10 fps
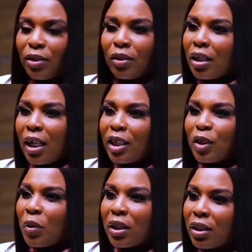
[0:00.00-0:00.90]
there's nothing
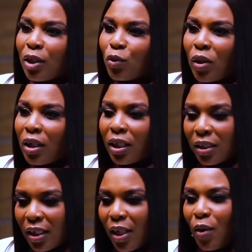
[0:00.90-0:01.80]
like sexual.
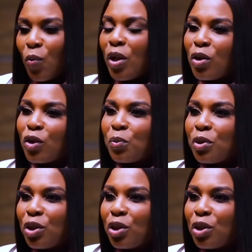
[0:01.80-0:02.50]
That's when you're